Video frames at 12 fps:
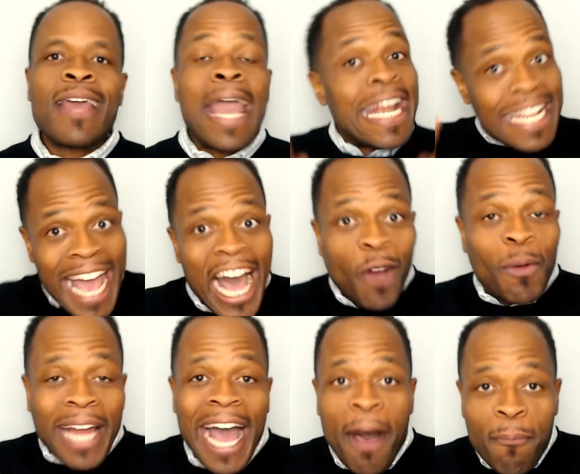And now
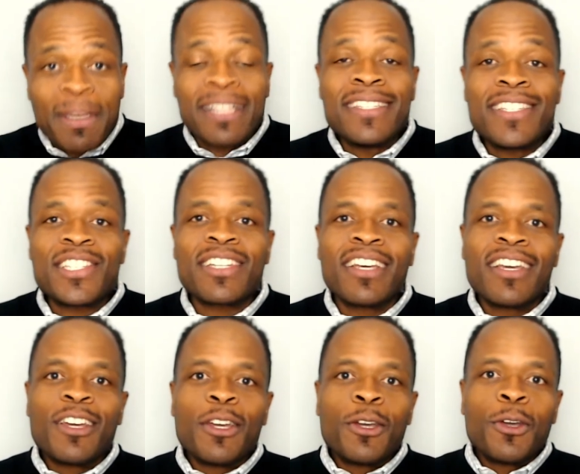what happens
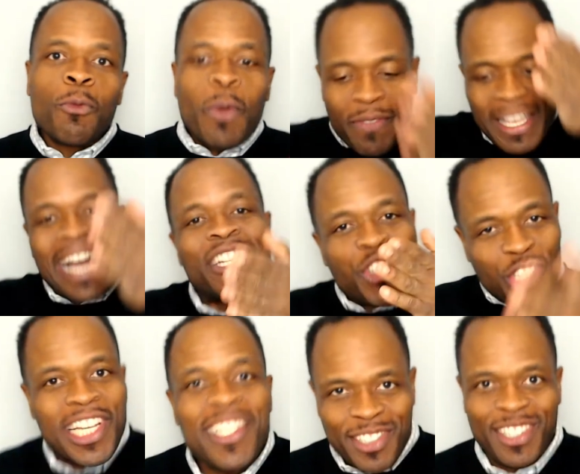We've got
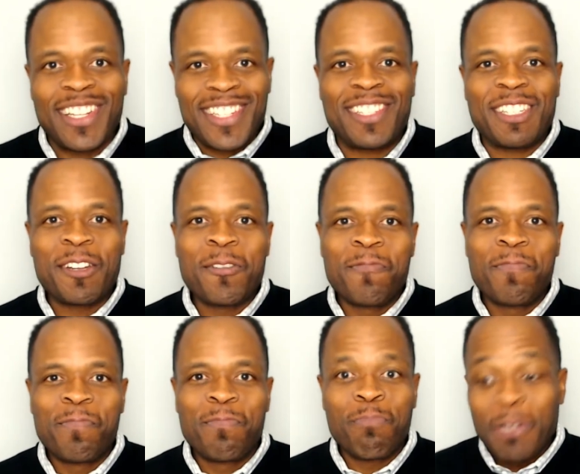Jesus
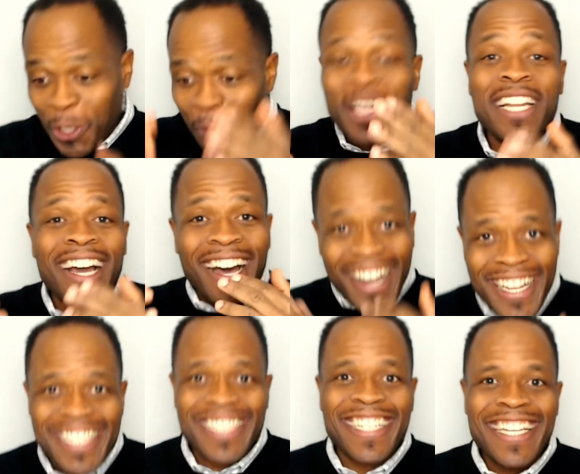between
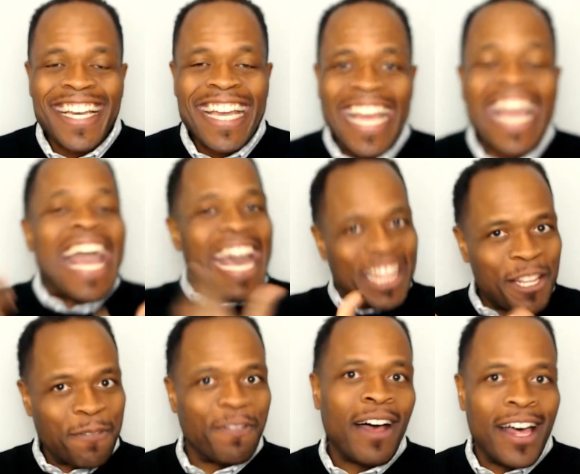us and
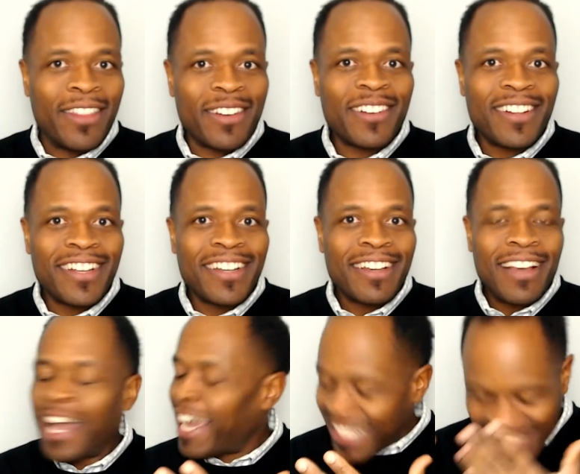the Father.
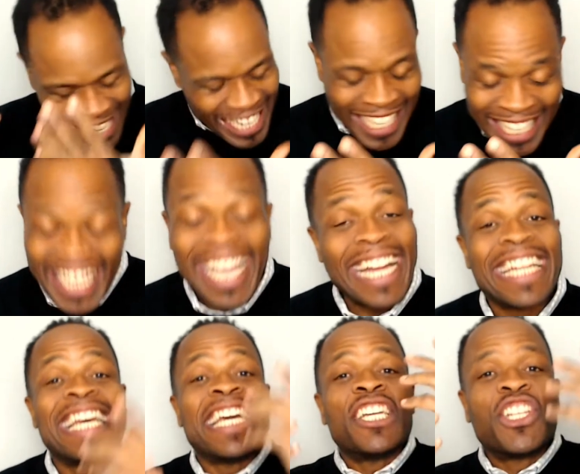I gotta say it again.
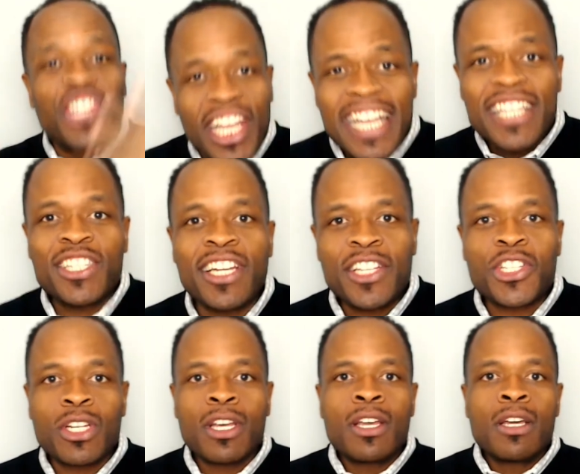
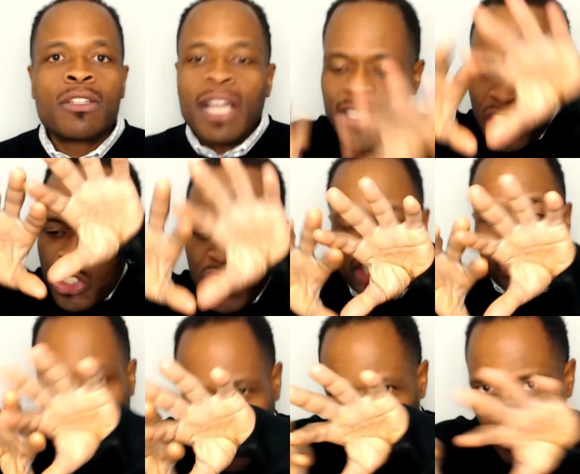Jesus doesn't
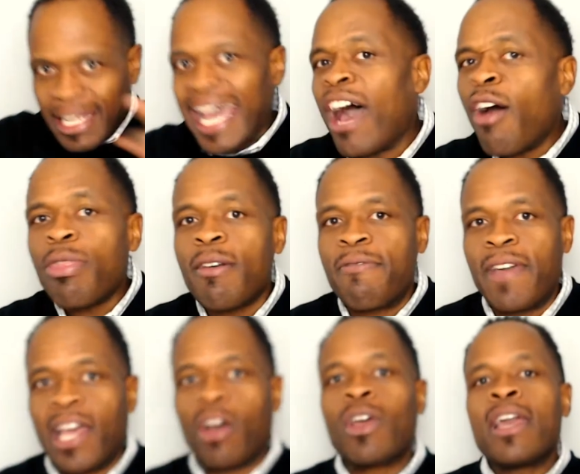just tear down the
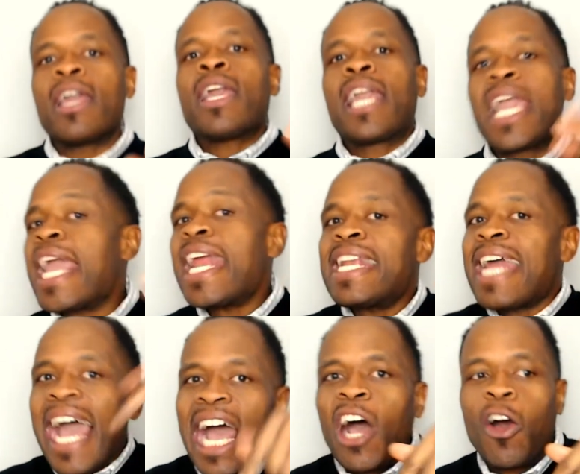veil, he
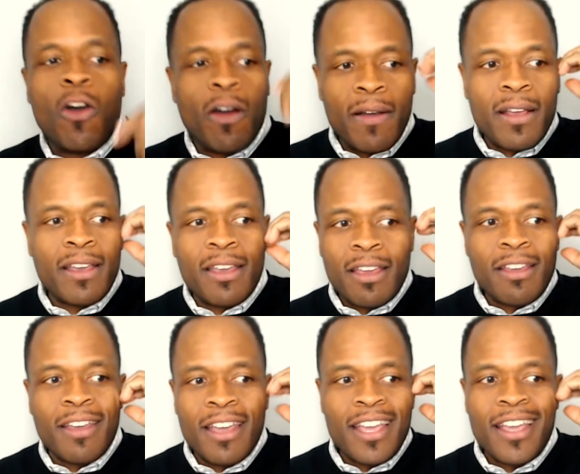now
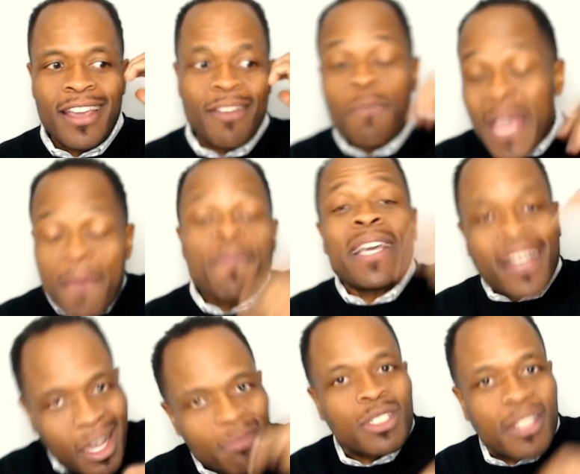he
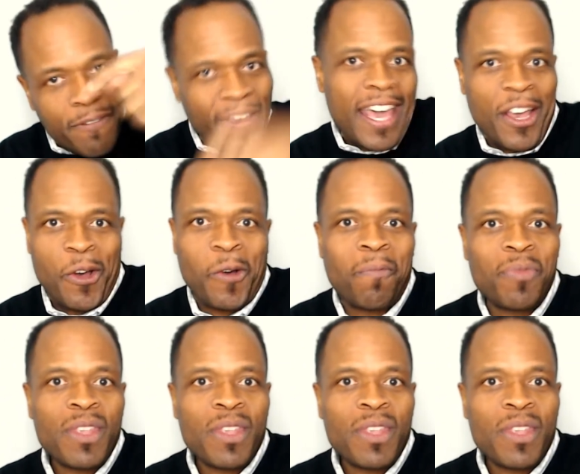becomes the veil.